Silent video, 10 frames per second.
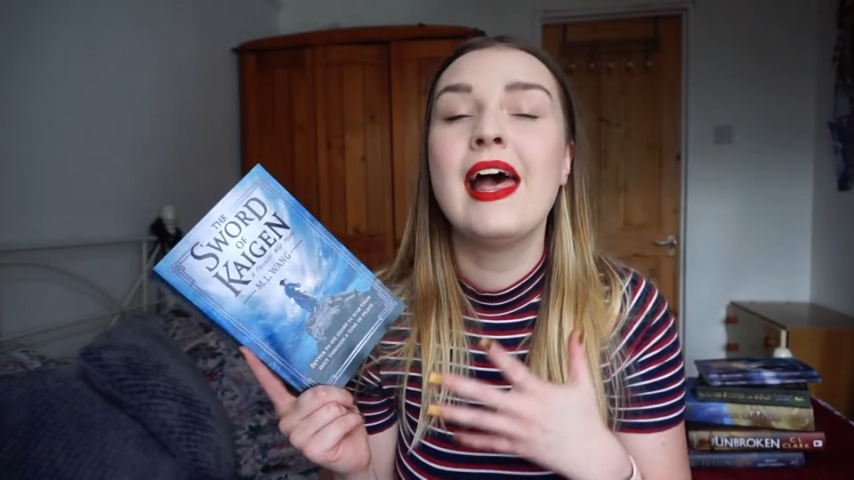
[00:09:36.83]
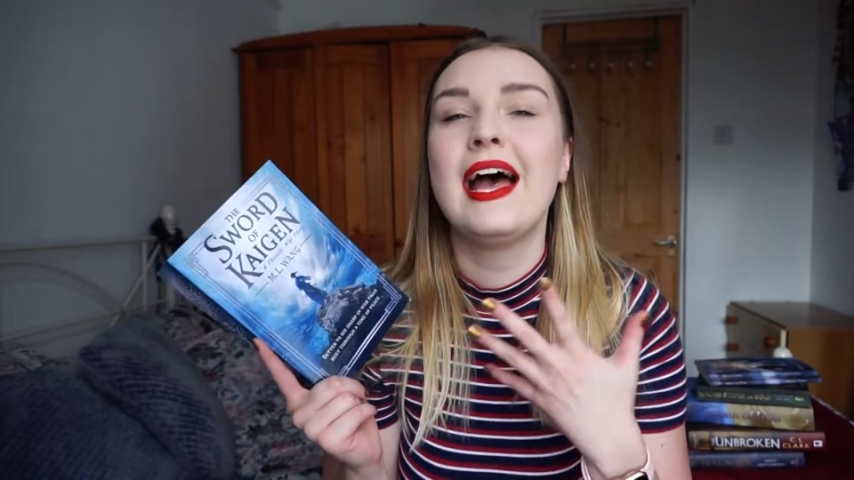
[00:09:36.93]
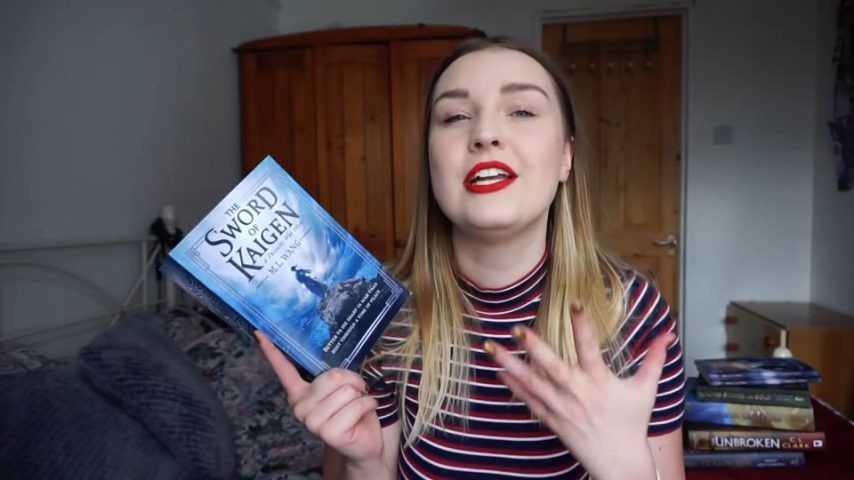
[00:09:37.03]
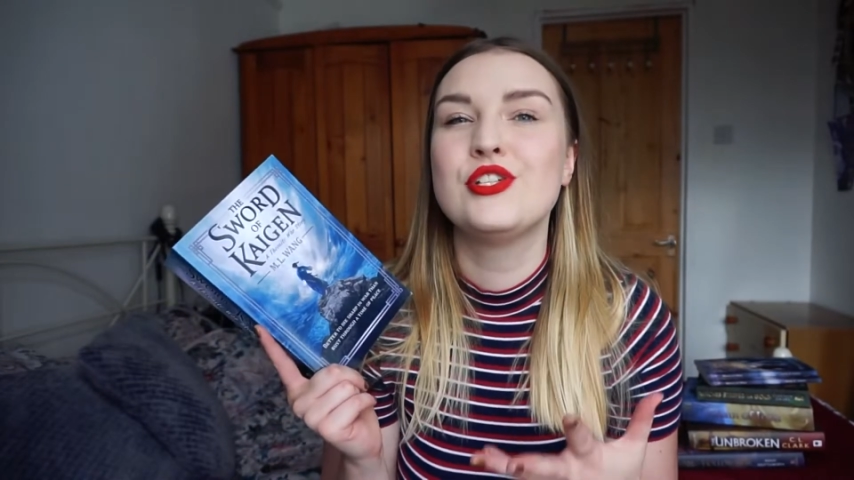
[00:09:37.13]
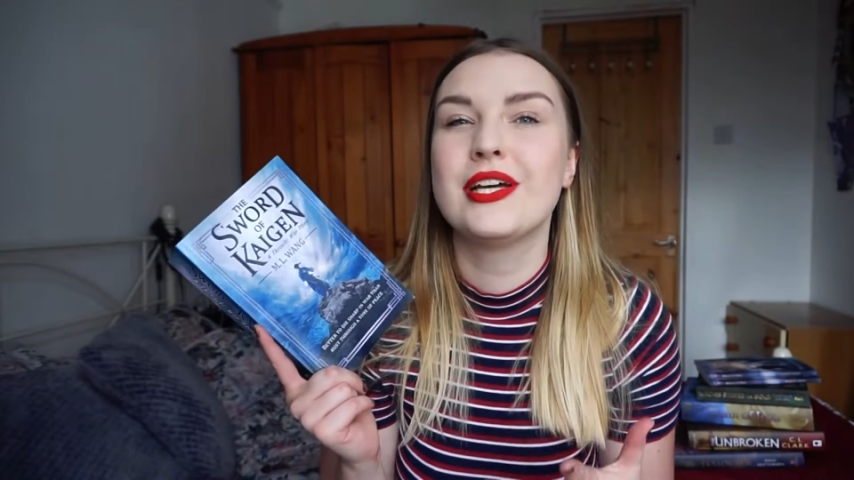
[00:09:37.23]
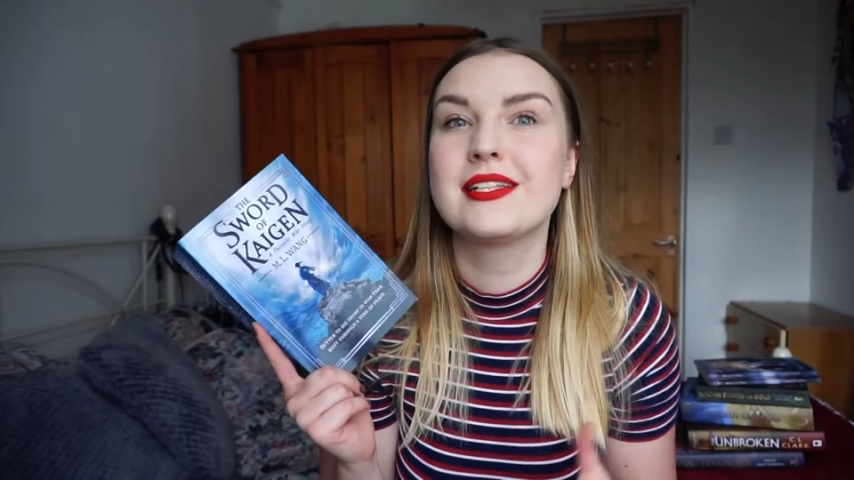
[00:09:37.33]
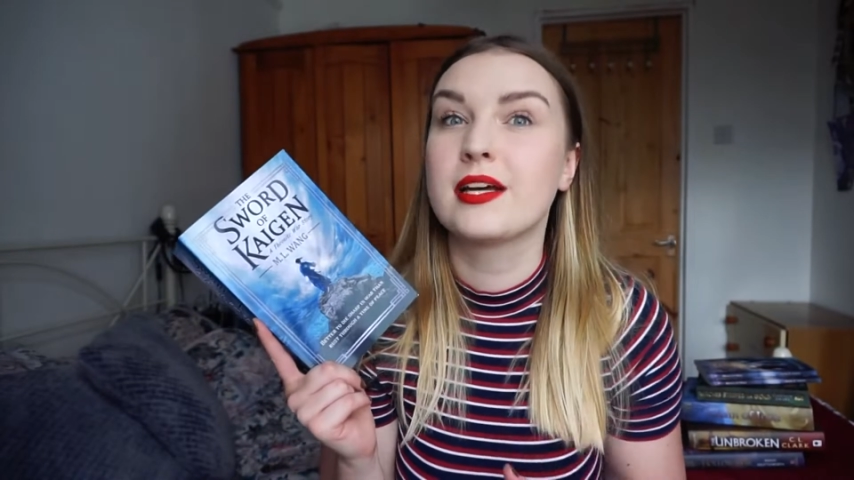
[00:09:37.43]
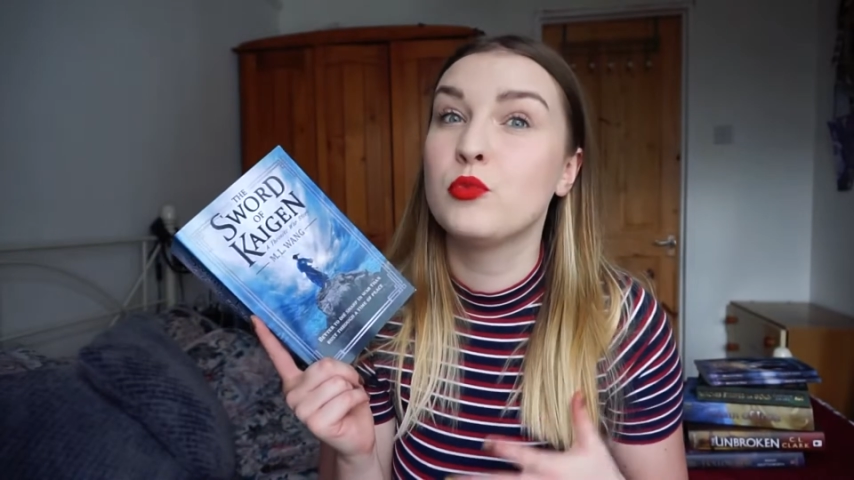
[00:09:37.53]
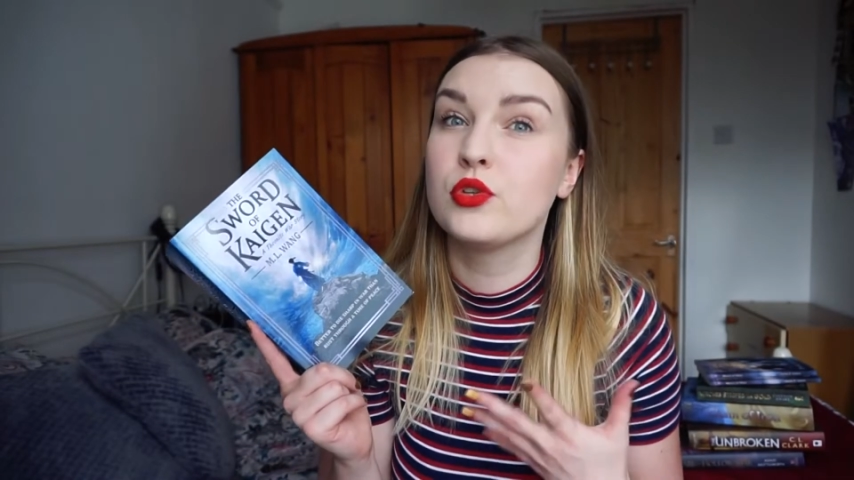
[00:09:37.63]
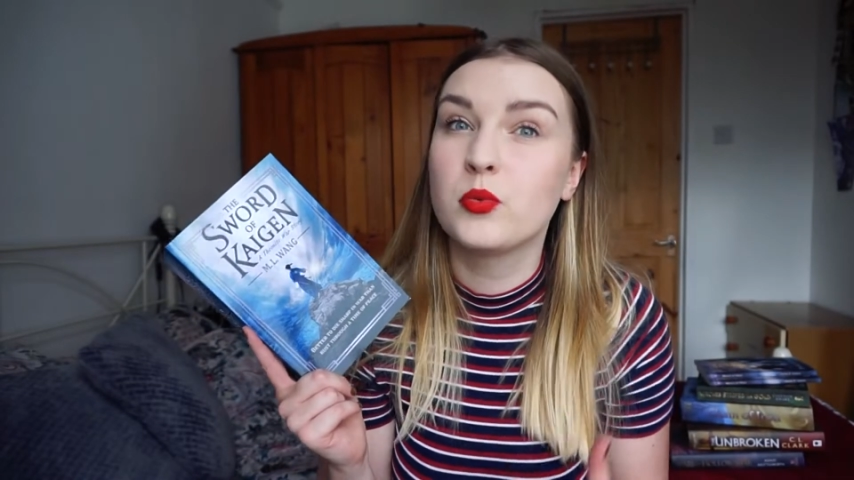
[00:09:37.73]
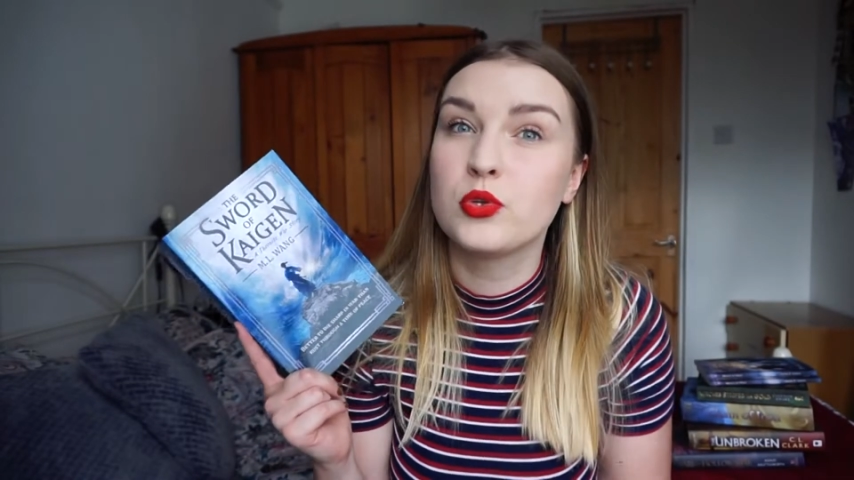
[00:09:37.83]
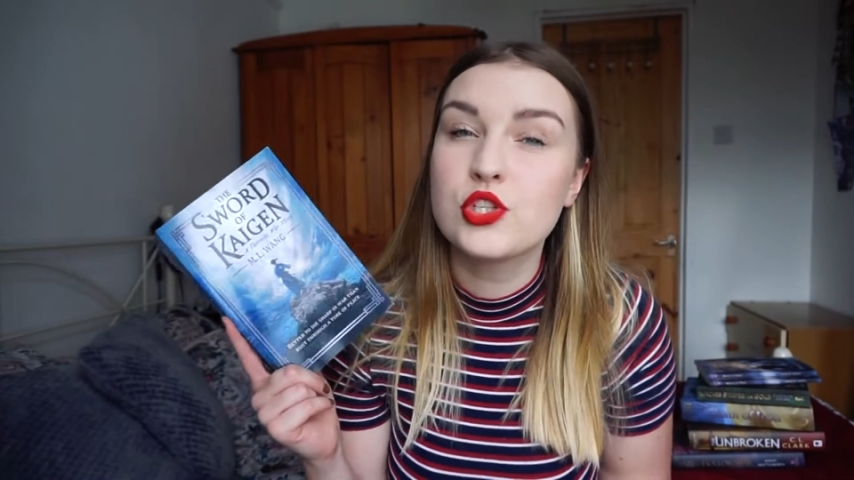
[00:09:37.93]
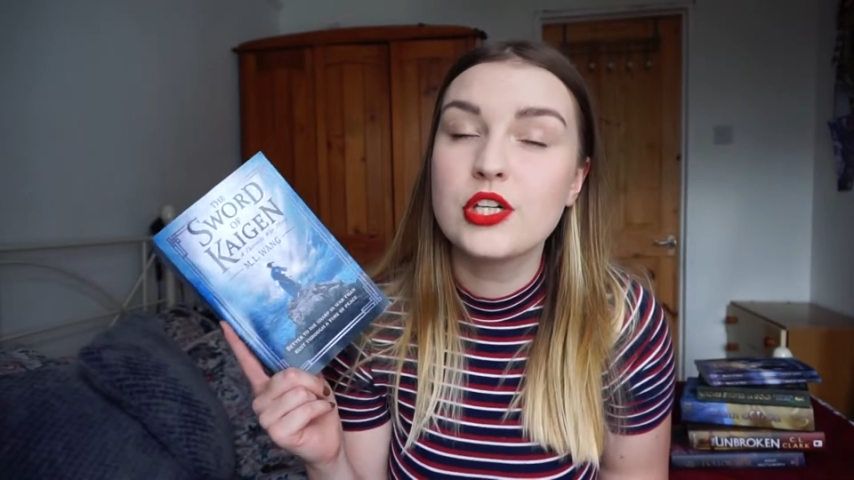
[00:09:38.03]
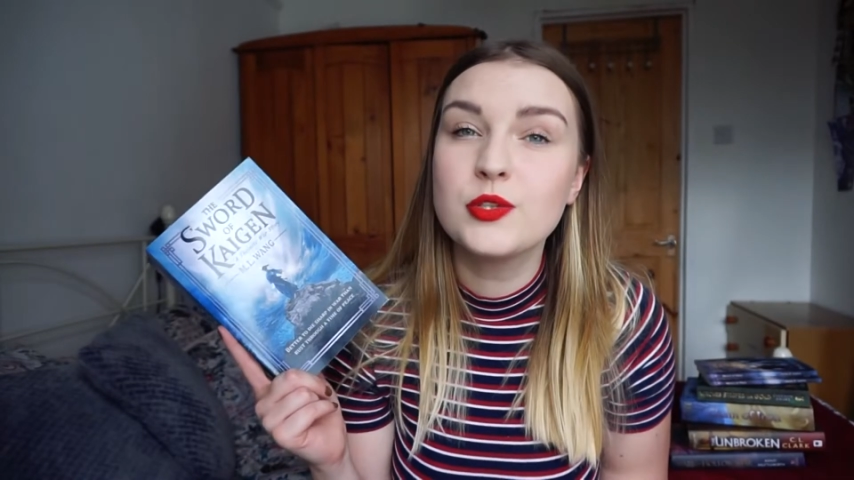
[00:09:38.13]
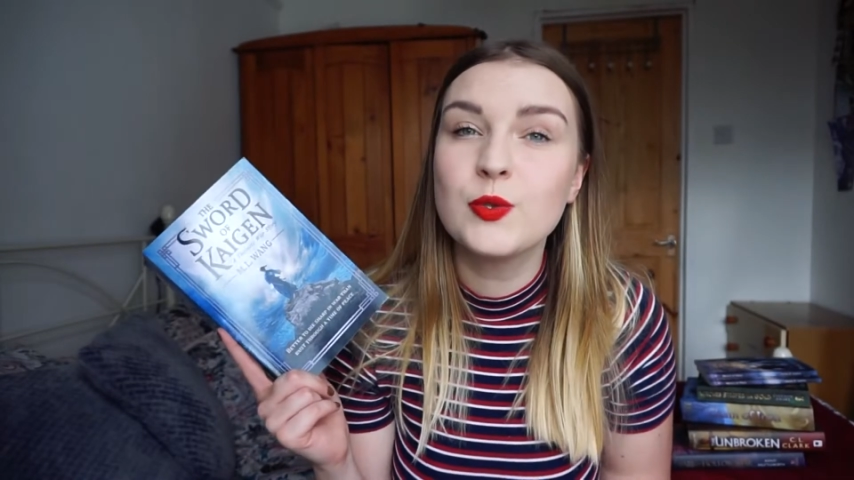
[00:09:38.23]
and she has like multiple
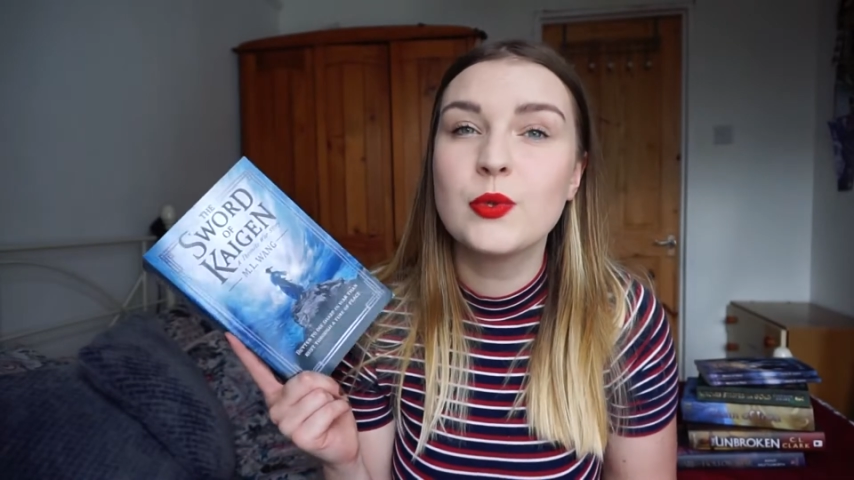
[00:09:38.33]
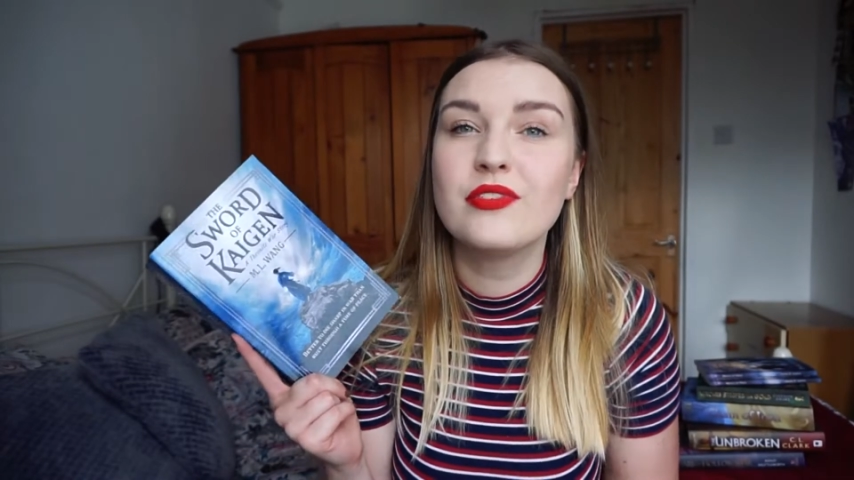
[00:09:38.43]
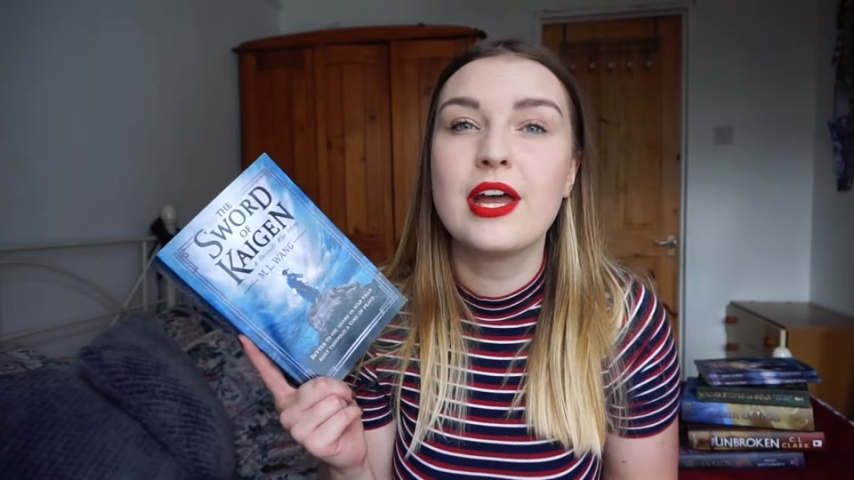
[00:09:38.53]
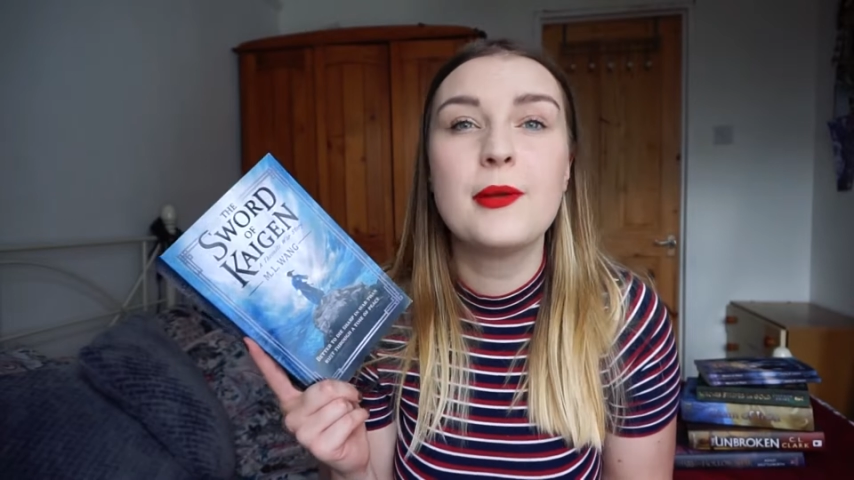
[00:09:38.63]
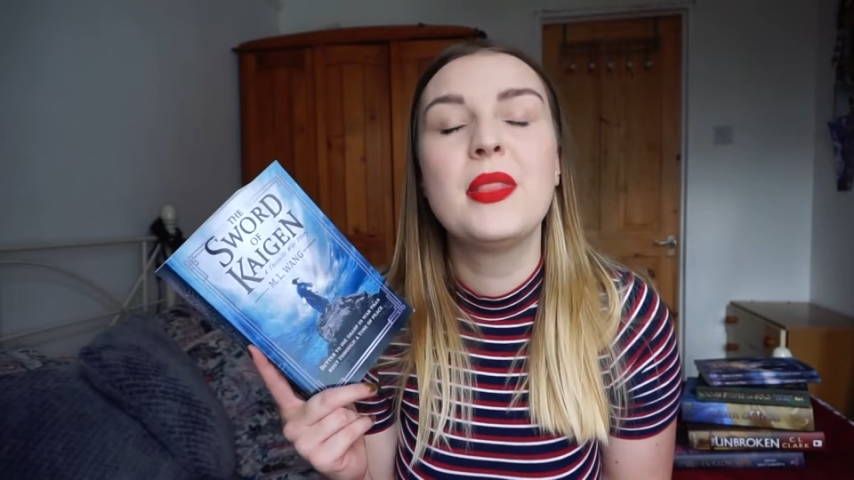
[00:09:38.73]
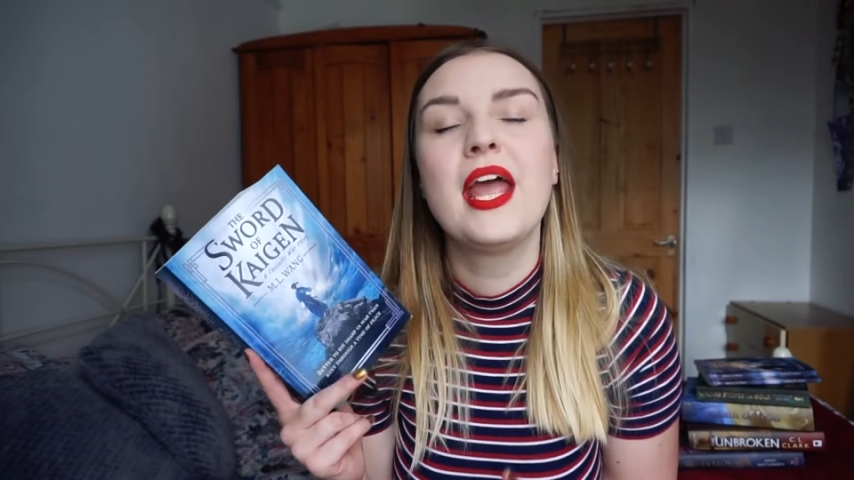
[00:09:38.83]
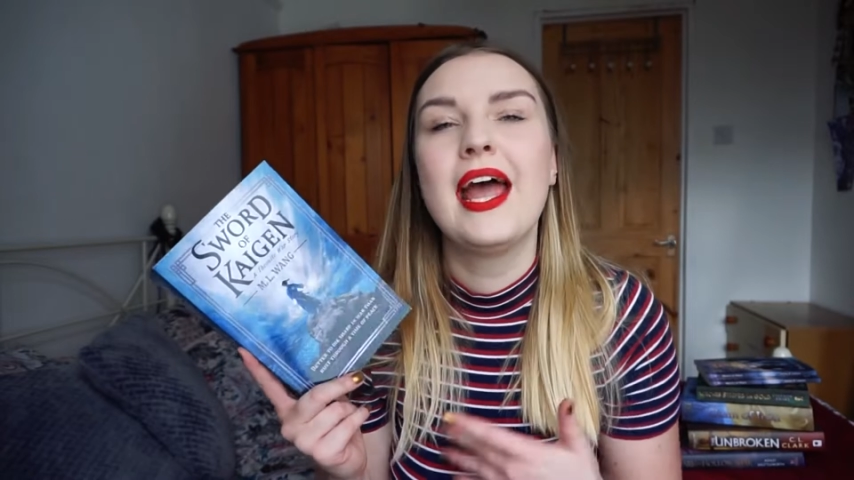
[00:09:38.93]
children with him,